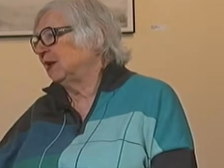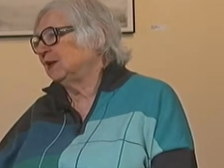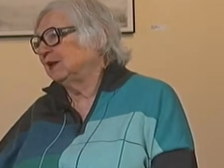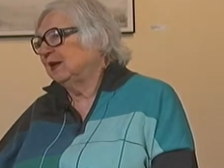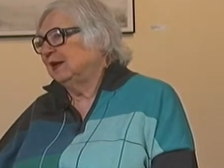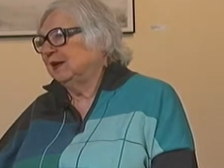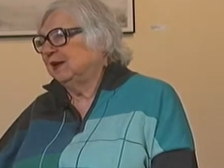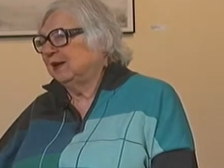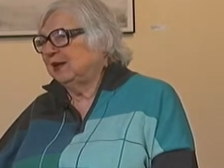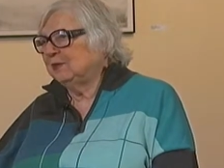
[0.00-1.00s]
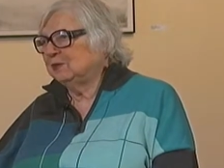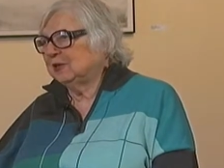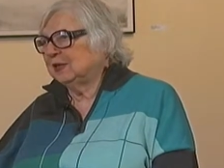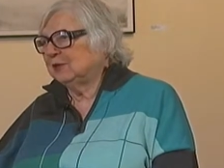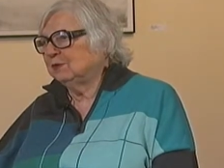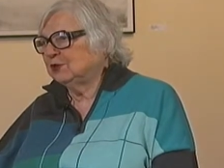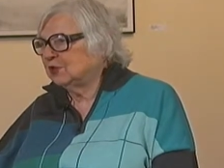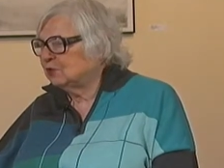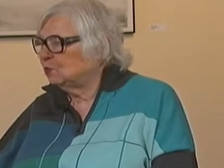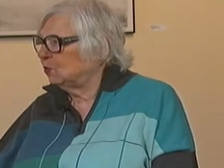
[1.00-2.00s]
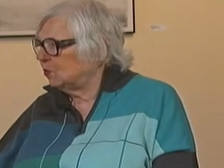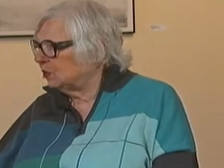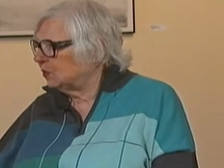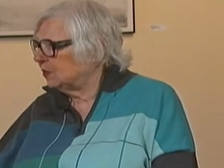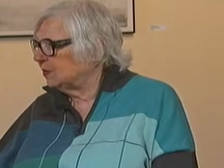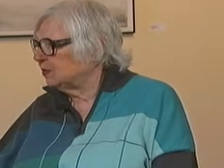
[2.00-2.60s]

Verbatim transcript: and it was, it was just wonderful.